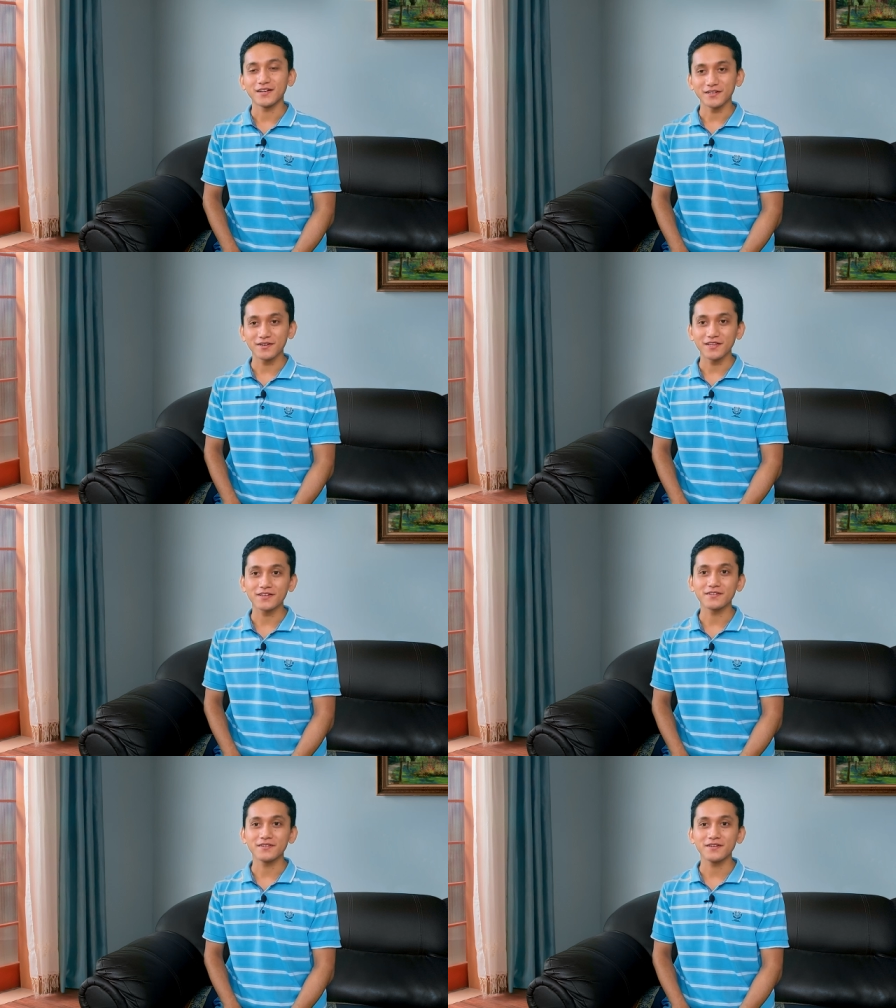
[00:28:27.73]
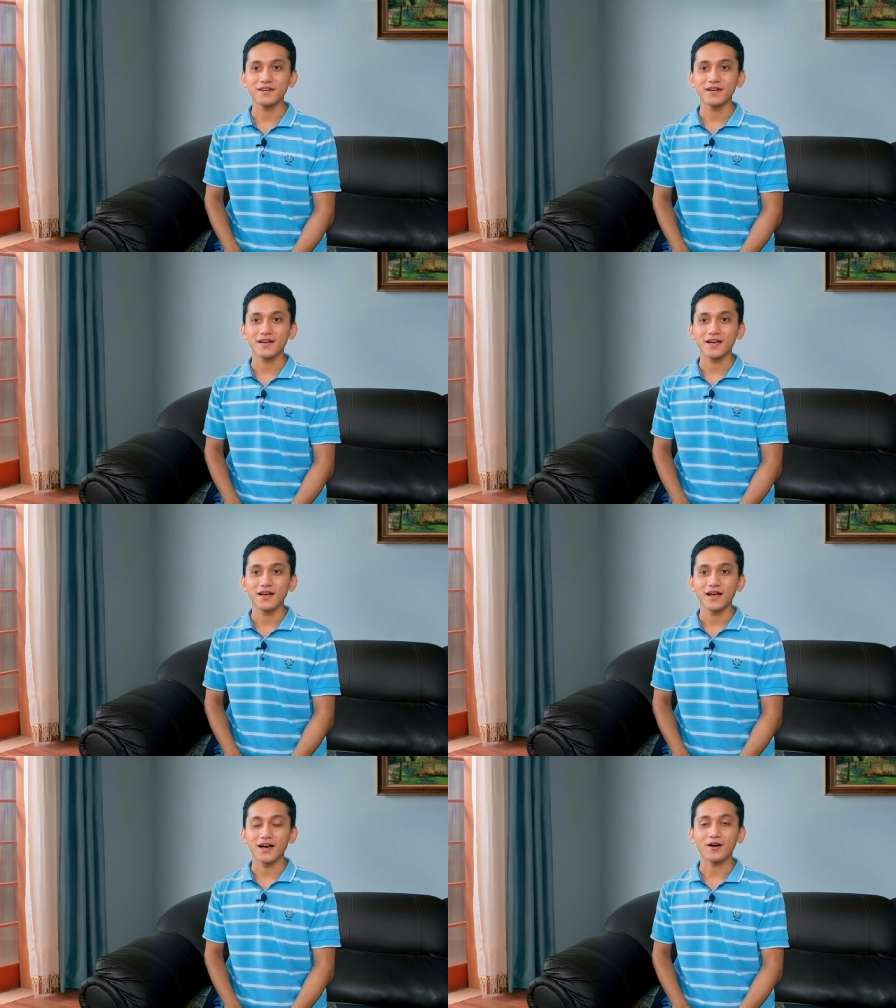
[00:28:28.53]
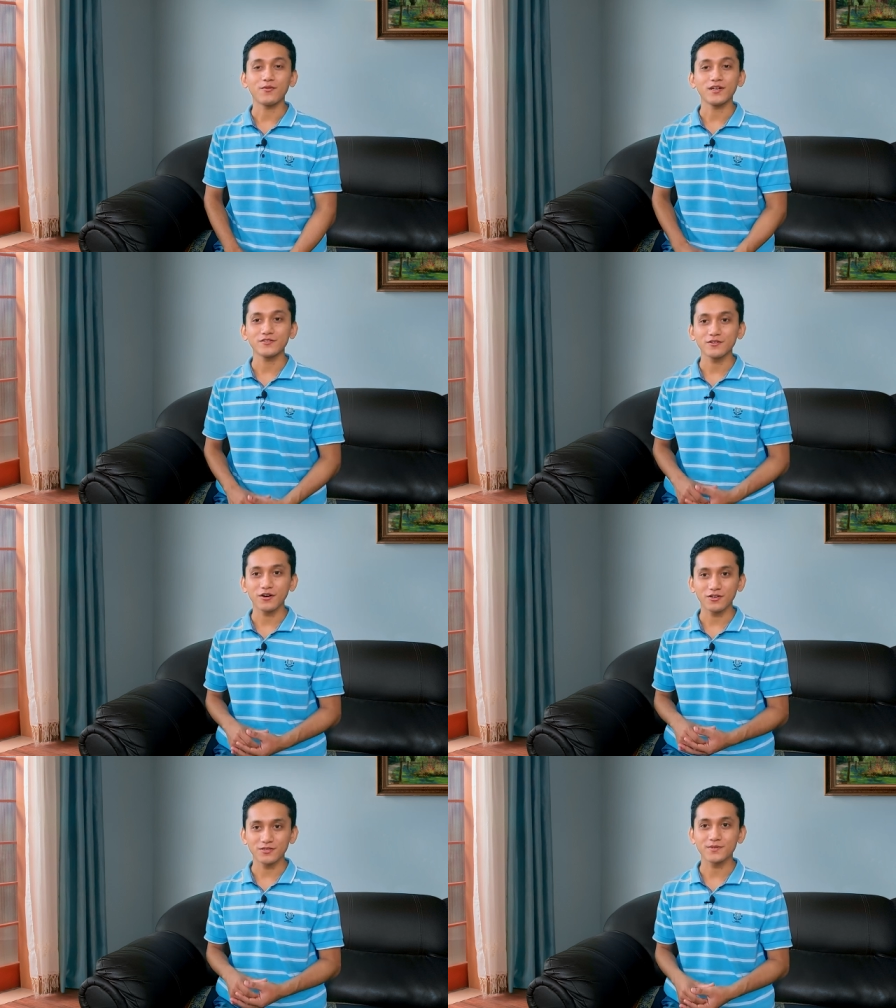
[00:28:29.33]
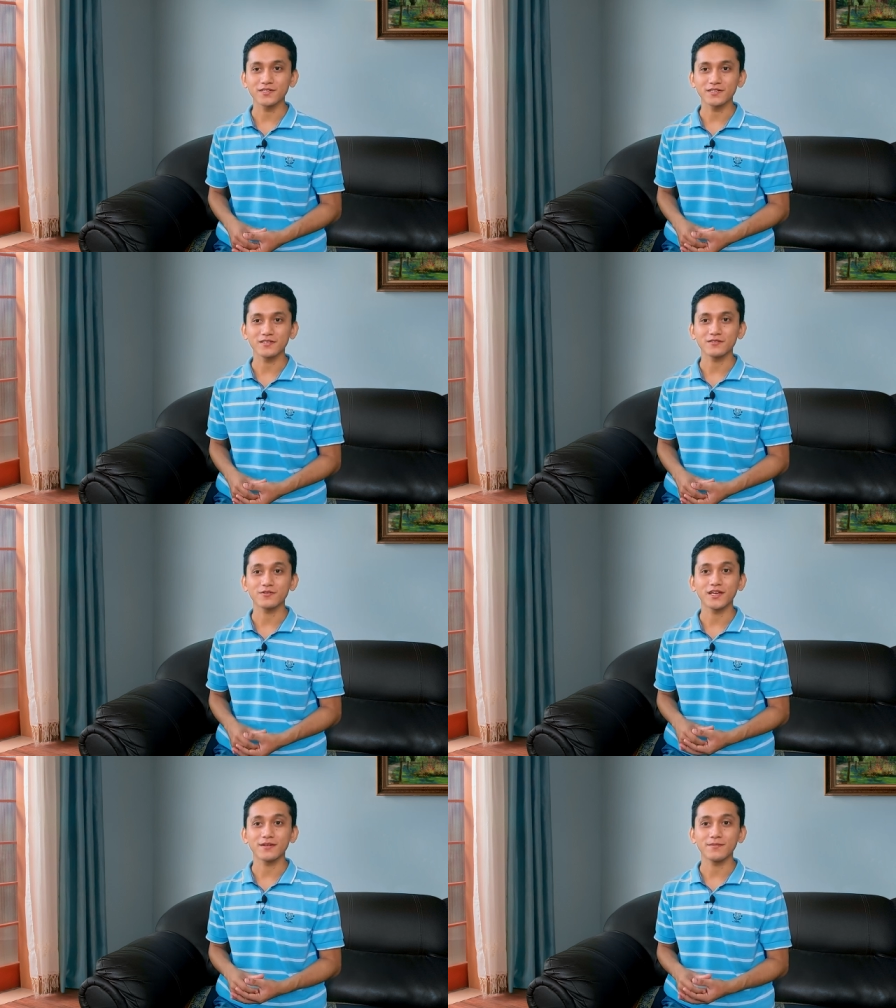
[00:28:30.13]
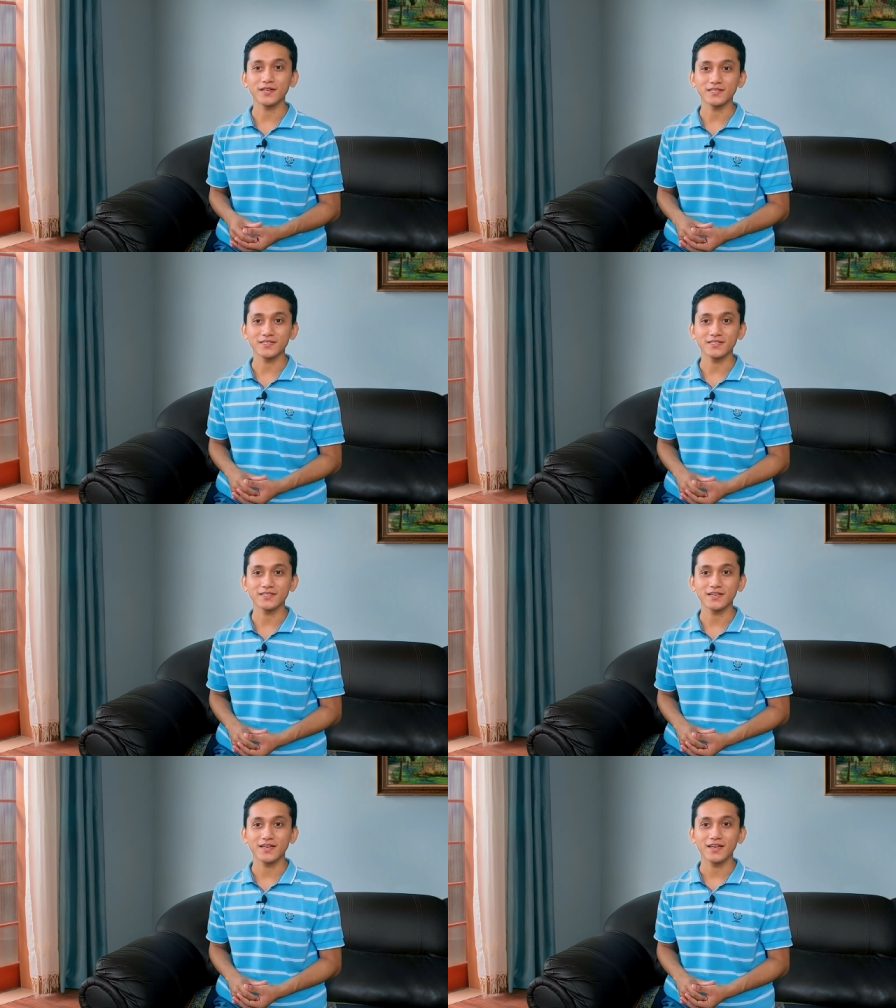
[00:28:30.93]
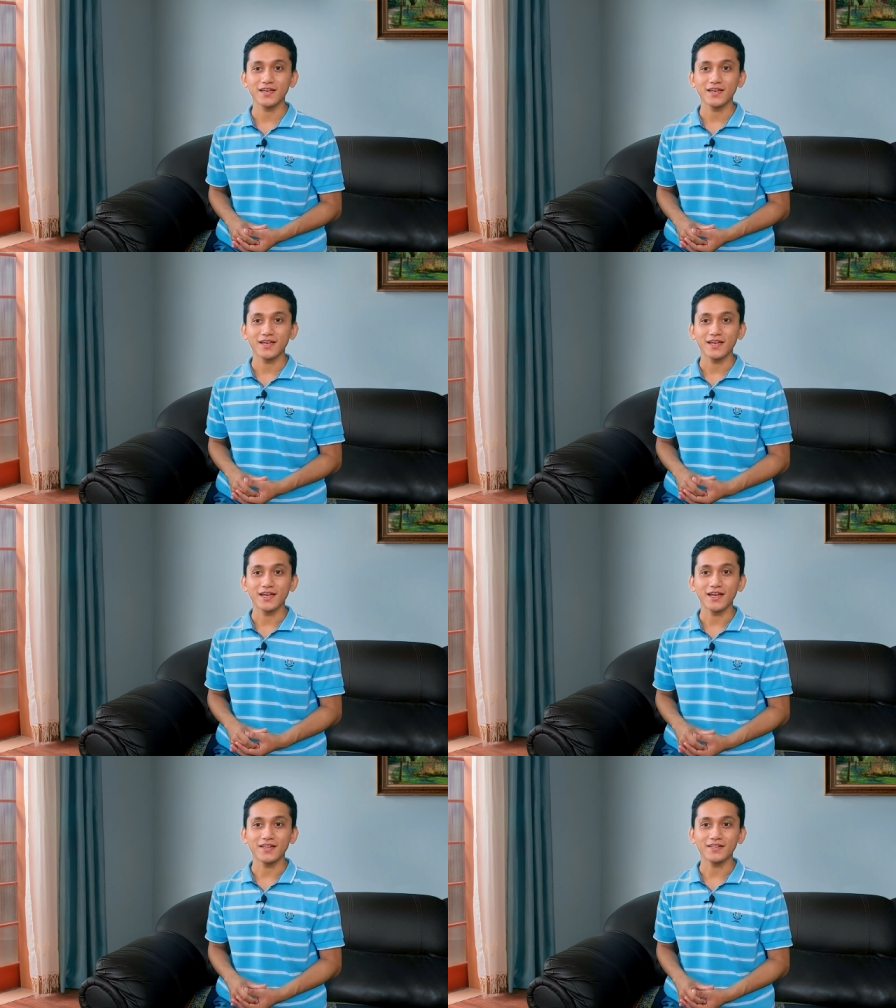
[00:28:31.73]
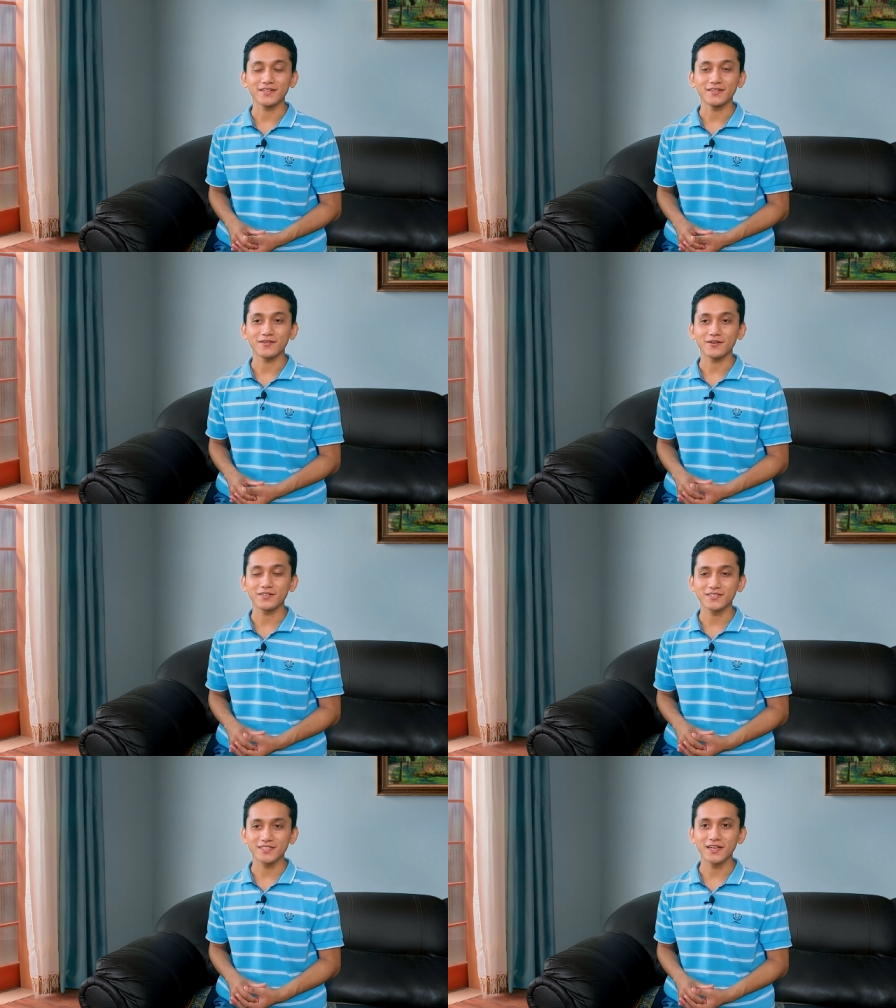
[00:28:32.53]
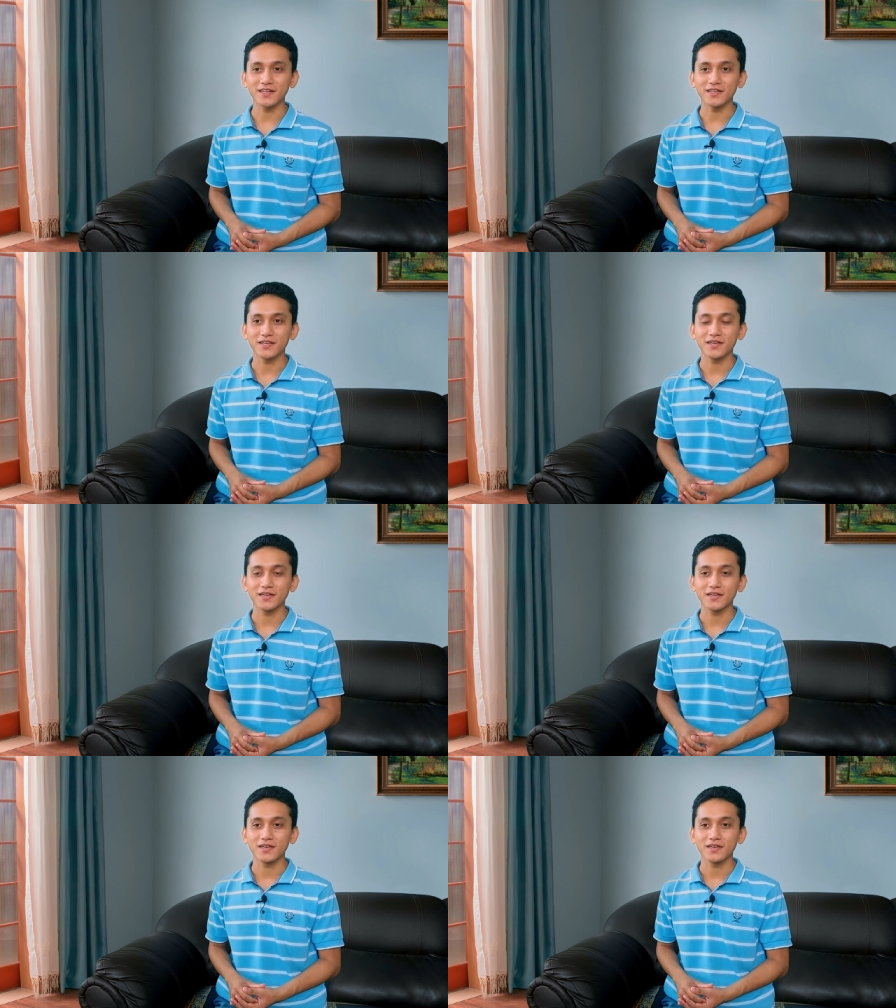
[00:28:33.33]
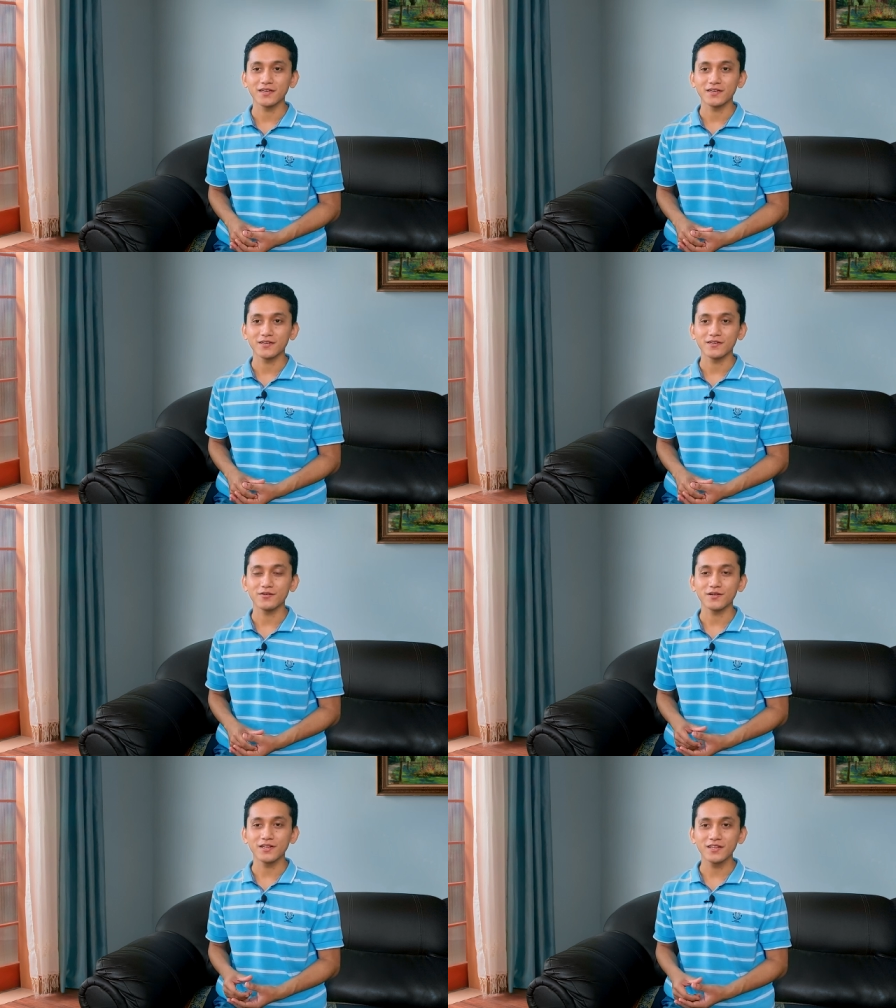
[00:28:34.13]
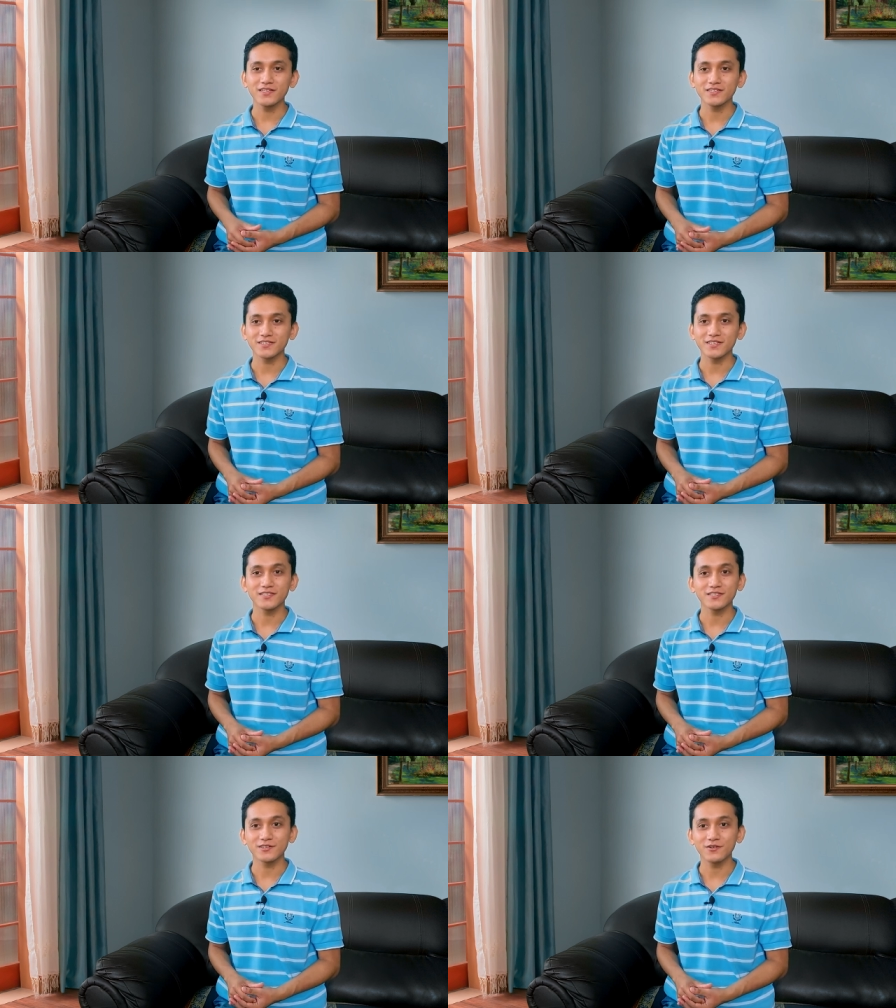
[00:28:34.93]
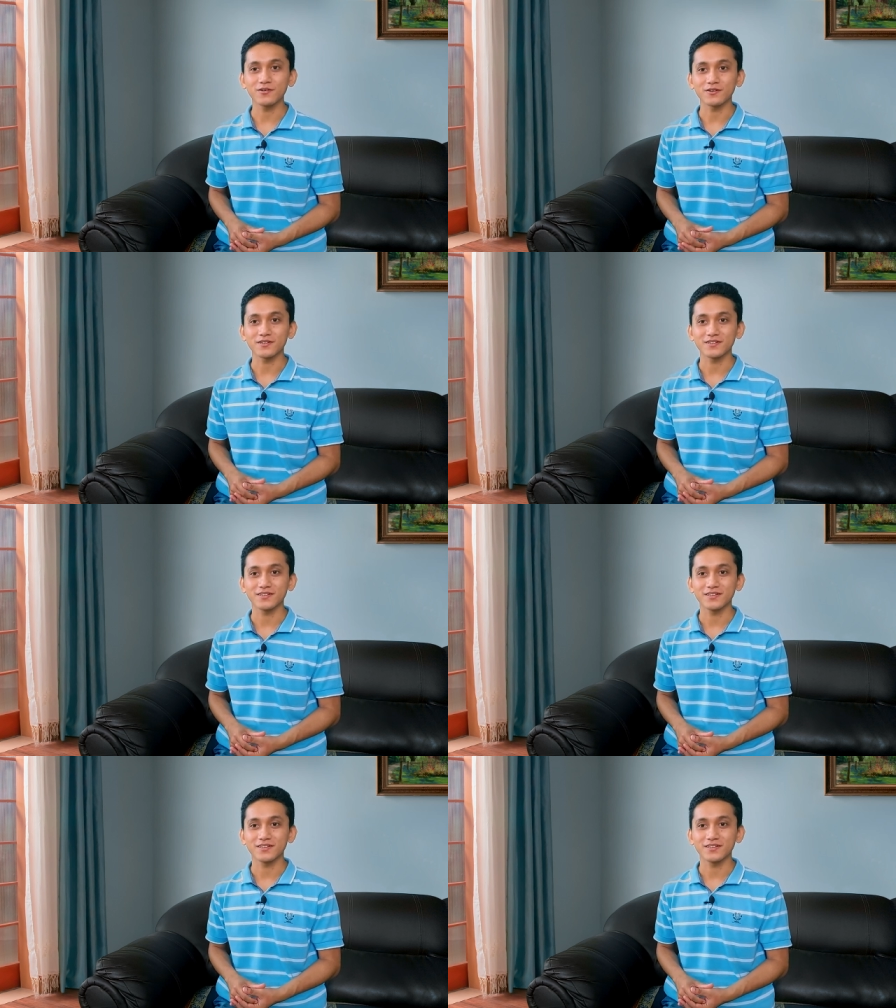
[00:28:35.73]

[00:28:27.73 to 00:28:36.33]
A year later, I went to the hospital to get medicine, and the doctor said, Your illness is cured